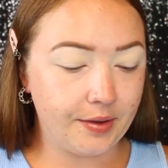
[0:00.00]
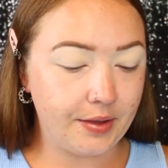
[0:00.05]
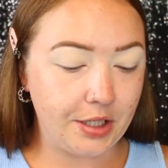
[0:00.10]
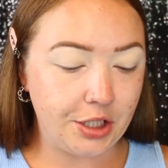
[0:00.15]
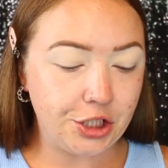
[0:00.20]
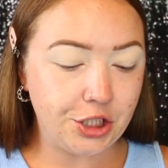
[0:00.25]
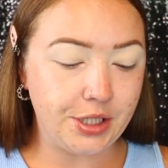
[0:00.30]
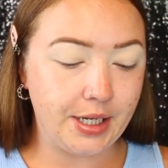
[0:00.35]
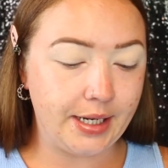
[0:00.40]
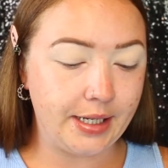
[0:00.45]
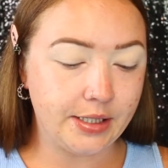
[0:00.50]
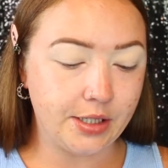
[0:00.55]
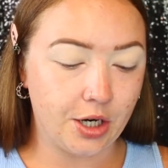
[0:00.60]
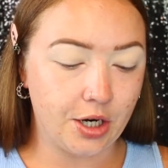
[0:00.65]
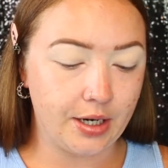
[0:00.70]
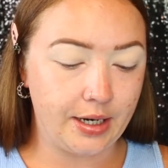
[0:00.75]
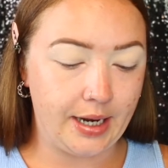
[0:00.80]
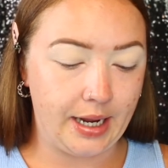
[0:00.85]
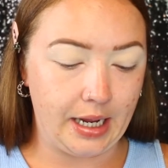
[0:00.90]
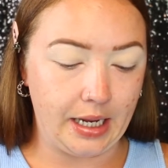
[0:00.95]
these shades are
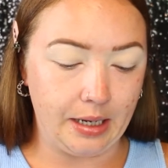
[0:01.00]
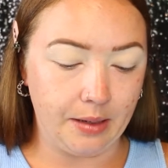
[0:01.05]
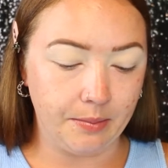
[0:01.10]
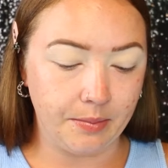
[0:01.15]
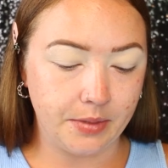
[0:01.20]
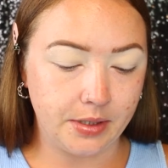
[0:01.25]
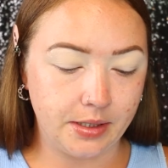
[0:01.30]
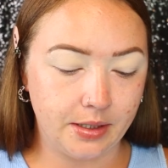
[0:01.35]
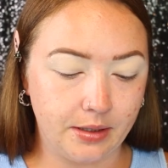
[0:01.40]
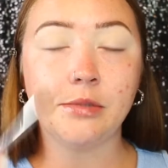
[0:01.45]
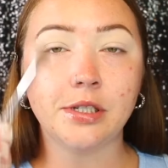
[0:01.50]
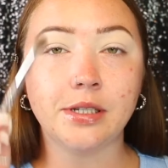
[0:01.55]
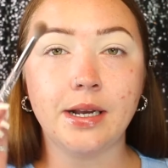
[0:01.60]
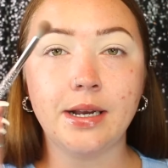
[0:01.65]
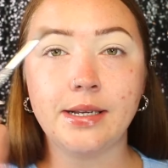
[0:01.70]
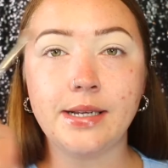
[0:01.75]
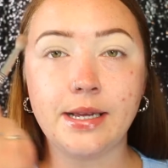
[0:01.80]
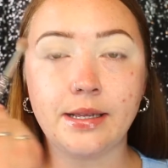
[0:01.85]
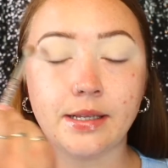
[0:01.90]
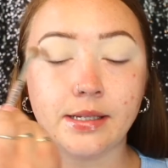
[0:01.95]
named. I'm just going
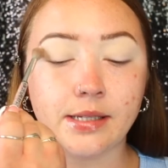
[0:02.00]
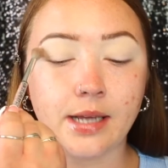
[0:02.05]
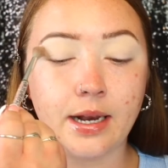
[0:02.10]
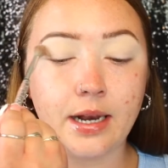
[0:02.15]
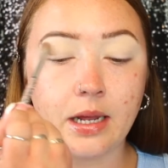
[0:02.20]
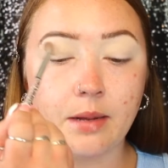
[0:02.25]
to take this on